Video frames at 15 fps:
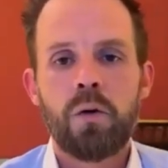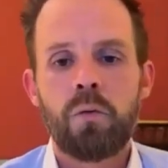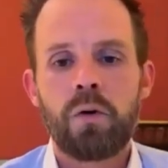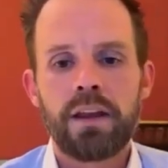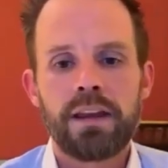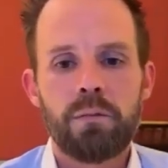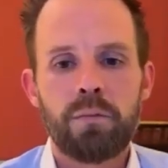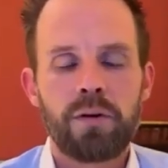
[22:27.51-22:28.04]

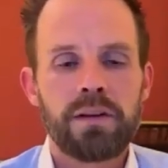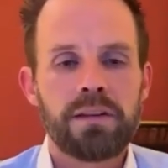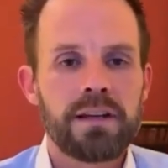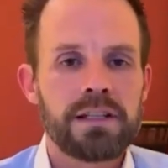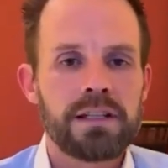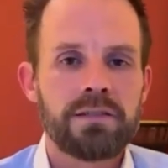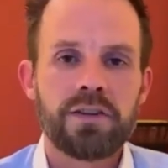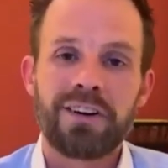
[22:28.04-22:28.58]
One of the important
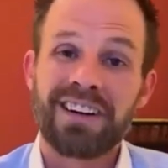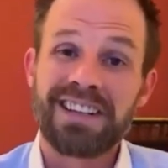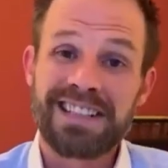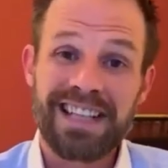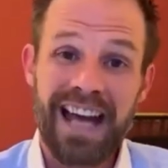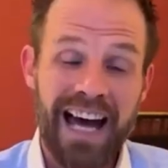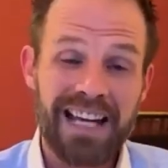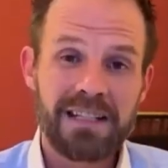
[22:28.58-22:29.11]
things if you're a
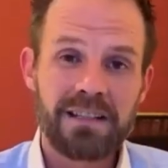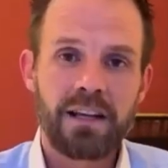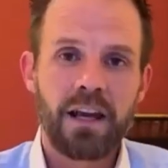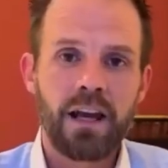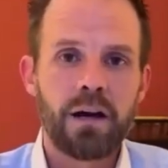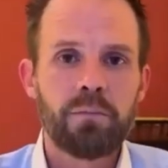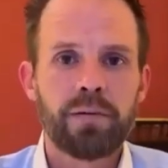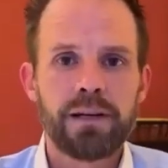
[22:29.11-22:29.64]
SaaS
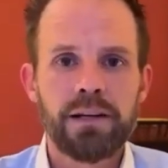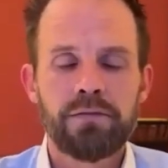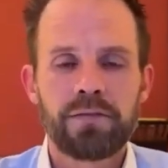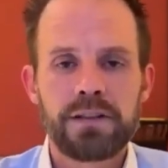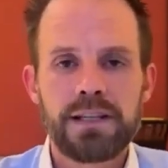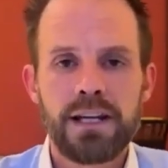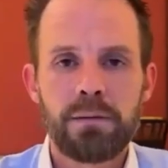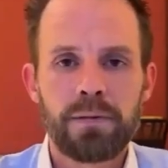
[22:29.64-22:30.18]
company,
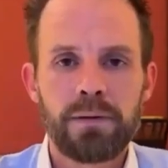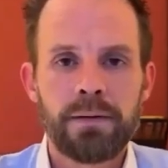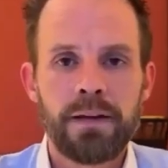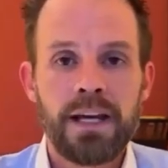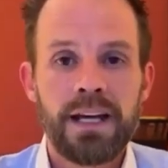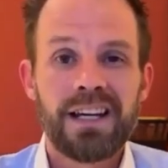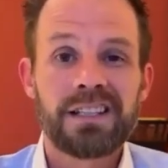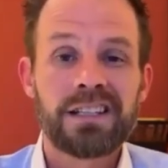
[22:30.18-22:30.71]
for example,
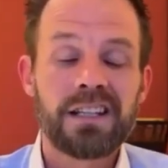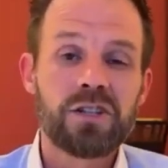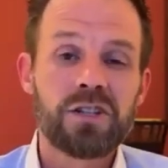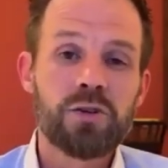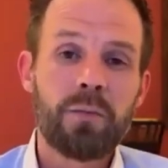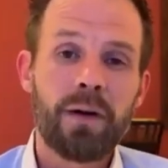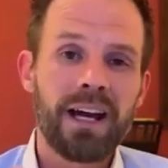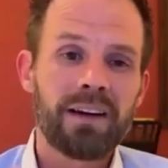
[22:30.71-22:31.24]
is that
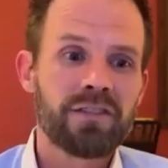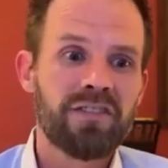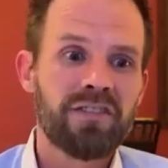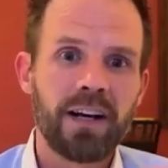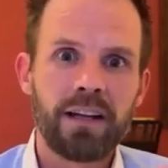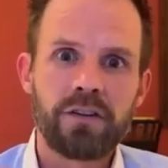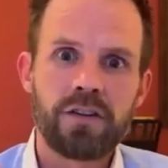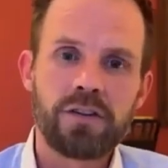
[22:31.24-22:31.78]
you might have to
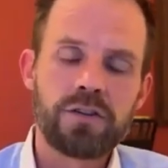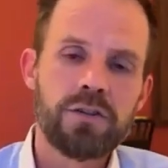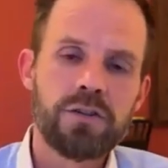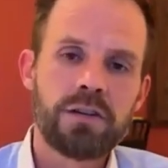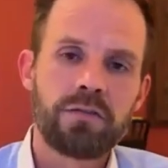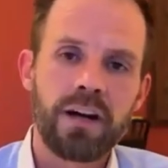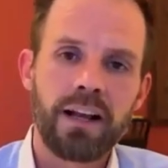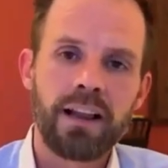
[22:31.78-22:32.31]
file under two
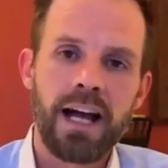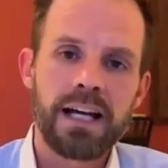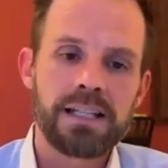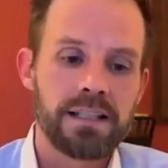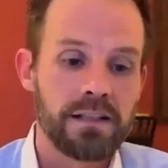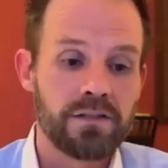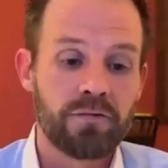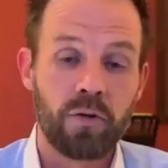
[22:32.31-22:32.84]
different
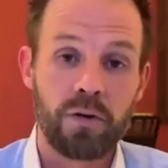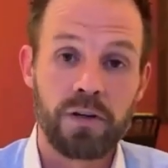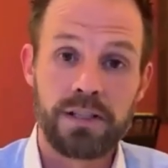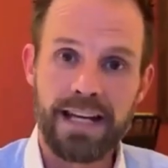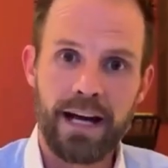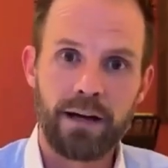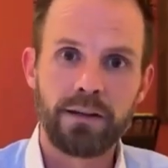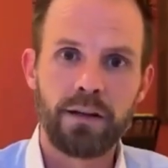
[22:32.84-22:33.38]
classes for
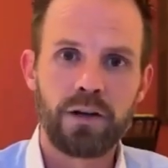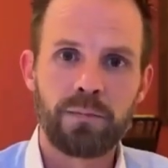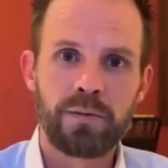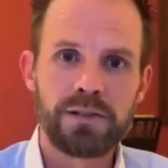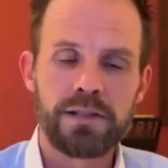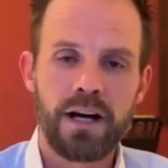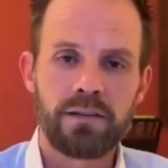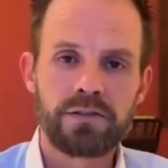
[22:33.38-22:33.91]

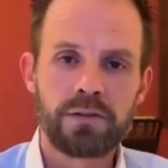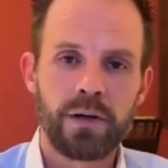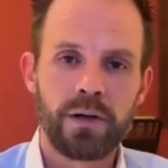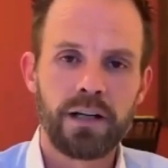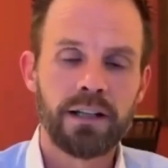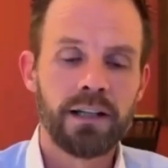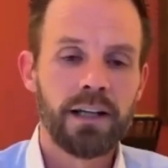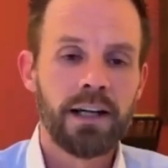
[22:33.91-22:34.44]
downloadable
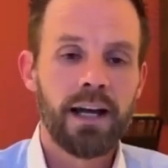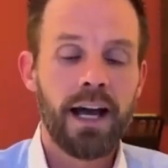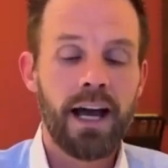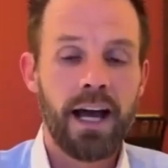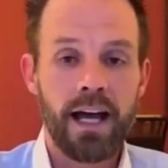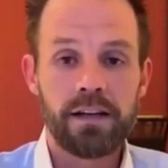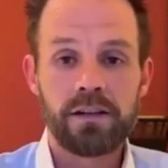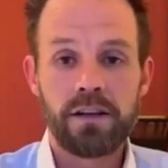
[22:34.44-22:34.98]
software
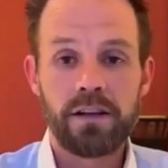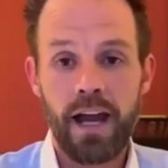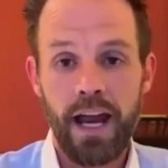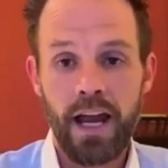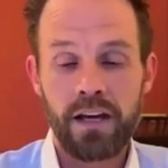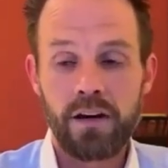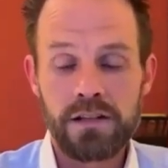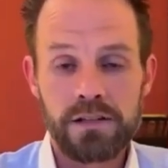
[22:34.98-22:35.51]
and
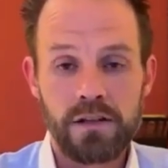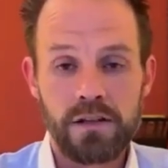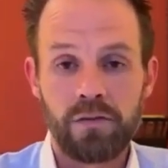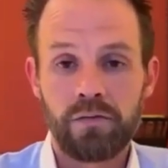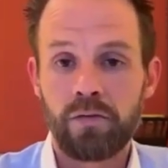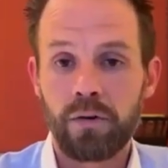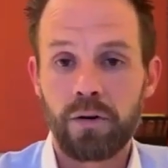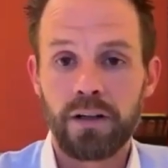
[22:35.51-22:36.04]
also
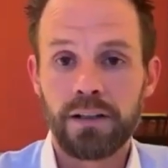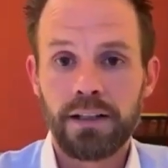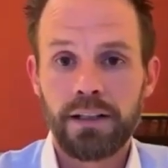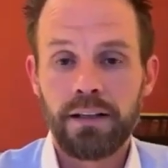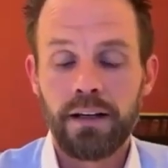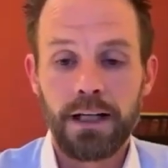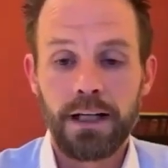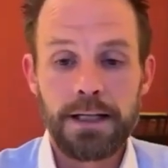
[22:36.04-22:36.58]
for
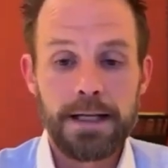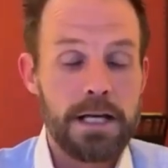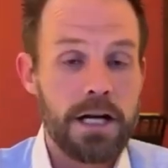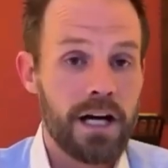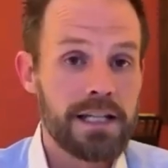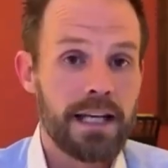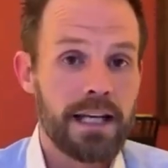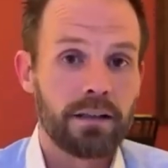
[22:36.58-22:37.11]

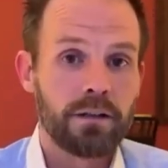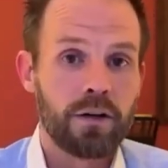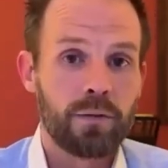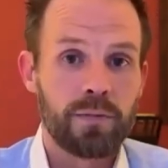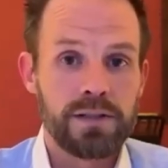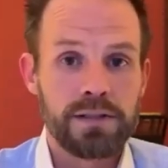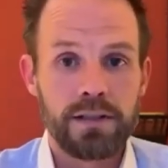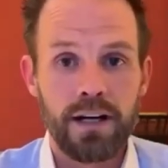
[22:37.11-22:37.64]

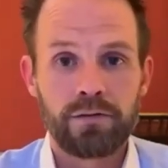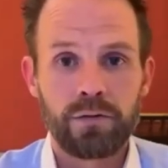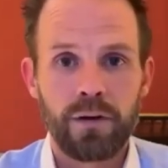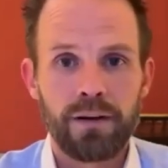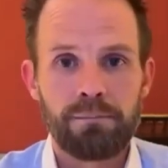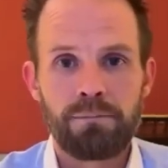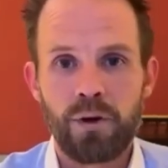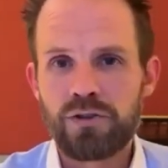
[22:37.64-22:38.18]
non-downloadable software.
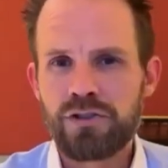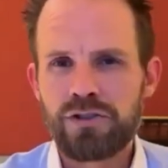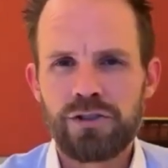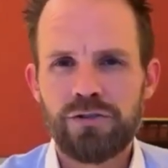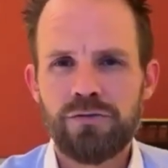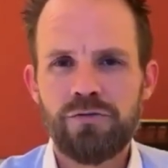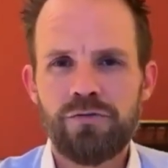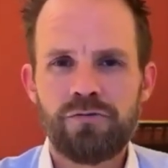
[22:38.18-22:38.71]
Those
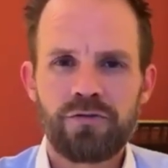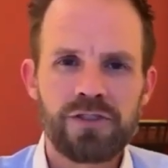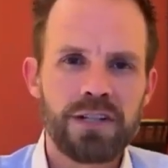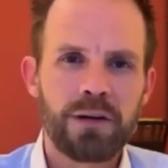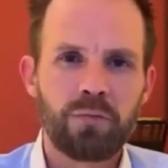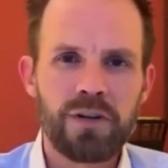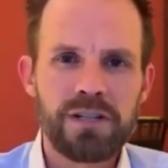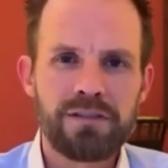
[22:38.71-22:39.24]
two, for
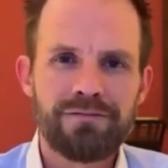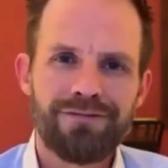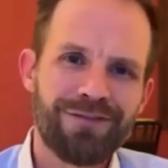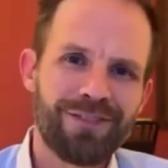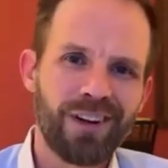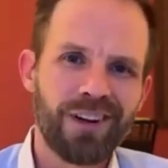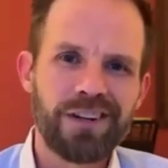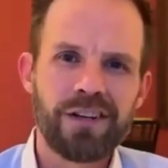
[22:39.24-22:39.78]
some reason,
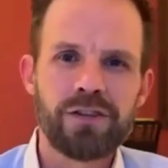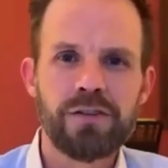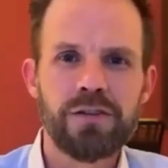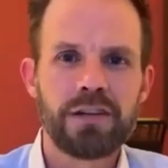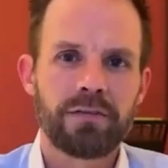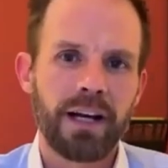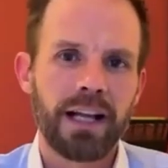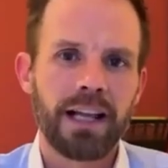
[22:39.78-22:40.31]
fall into two
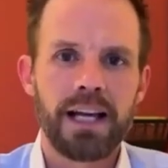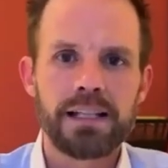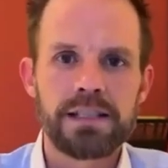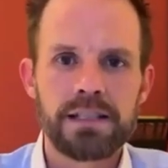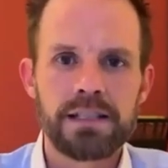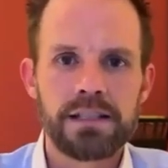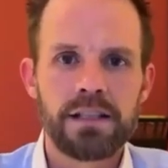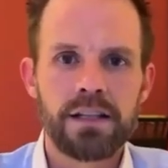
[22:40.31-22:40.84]
different
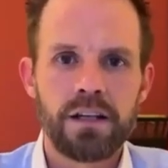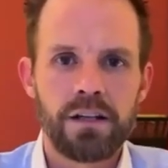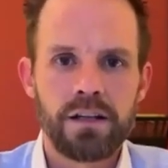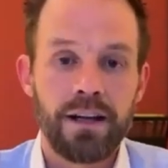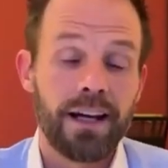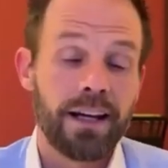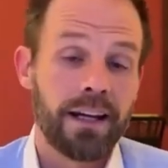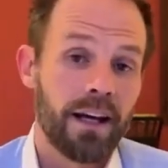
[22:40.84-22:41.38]
classes.
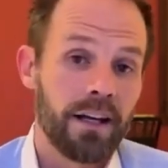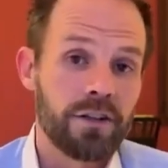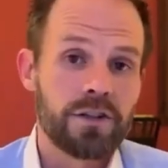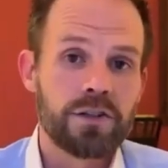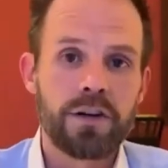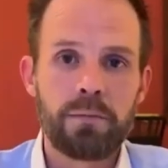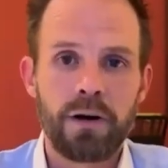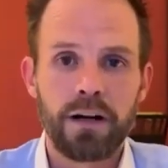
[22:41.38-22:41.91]
Again, your
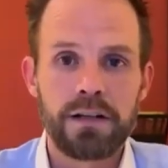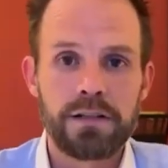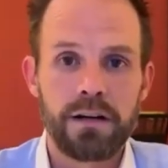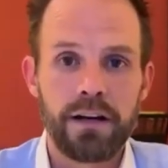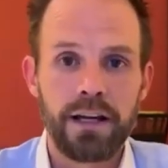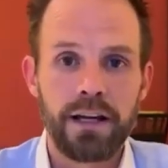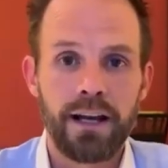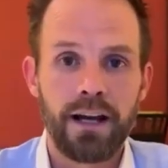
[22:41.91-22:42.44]
trademark
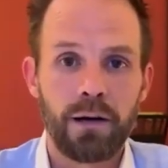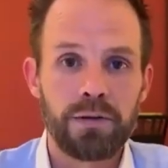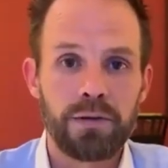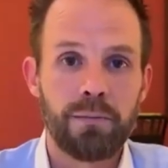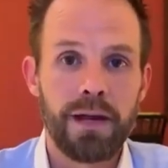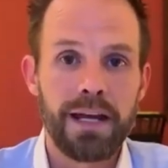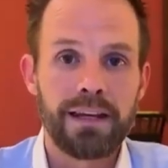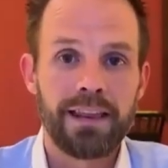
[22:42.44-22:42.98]
attorney can help
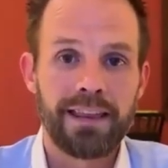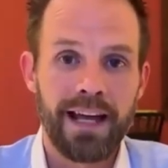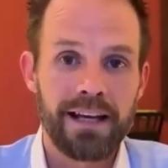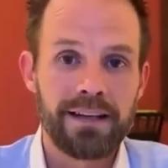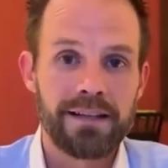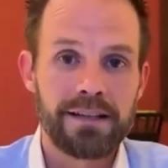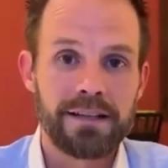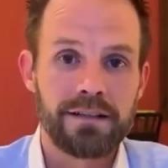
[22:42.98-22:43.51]
you make
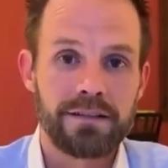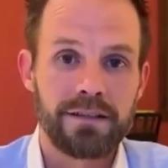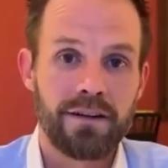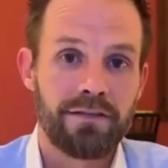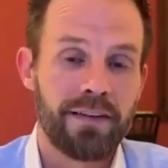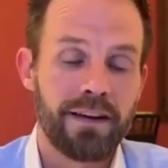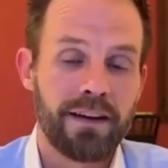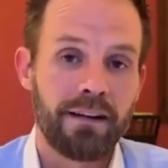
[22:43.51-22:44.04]
that decision
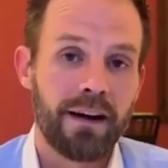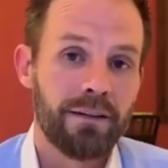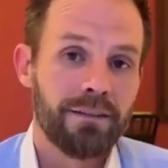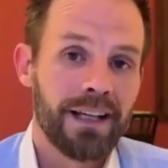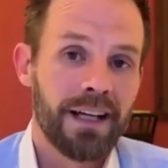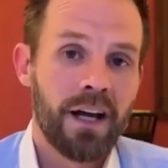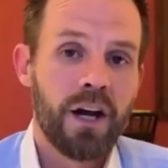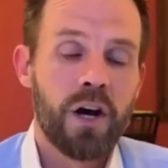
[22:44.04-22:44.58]
and figure
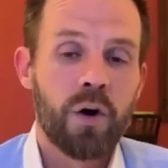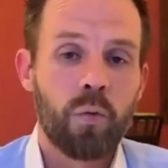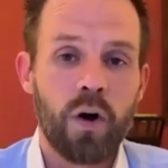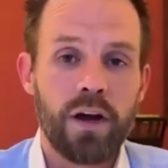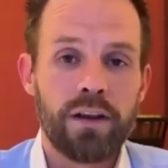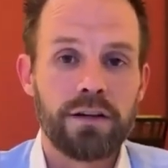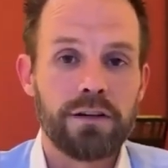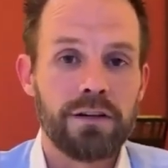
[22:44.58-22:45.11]
out
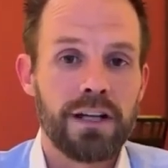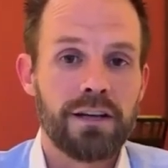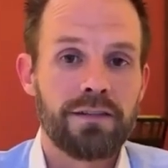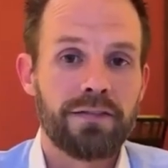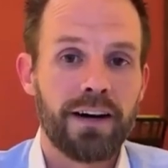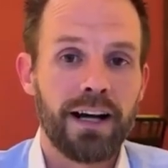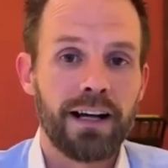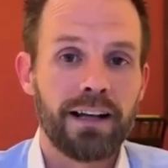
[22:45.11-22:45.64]
whether you need
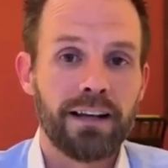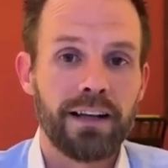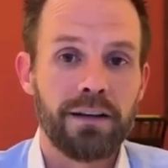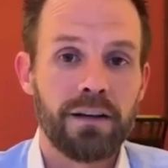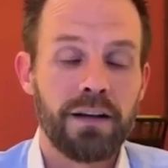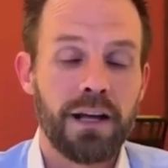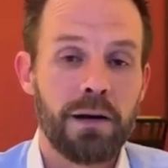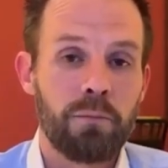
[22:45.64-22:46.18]
to file
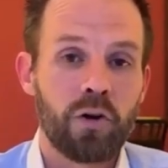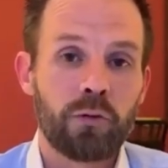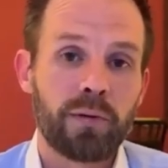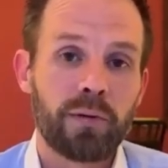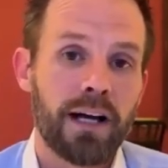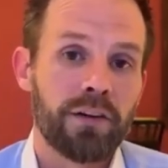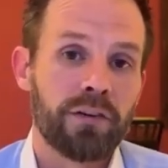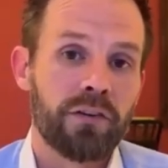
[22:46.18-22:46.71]
in
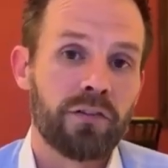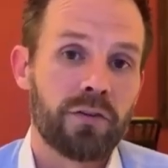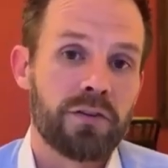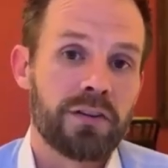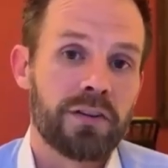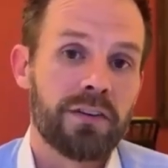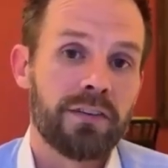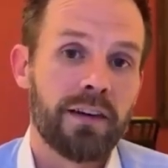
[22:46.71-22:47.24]
multiple classes or
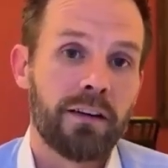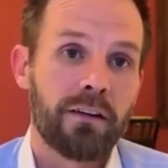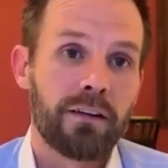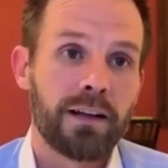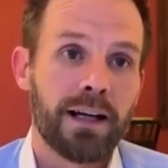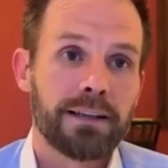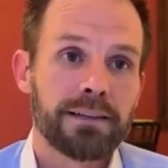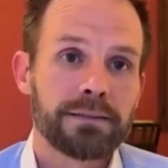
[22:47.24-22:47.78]
just a single
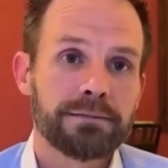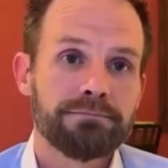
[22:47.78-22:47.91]
class.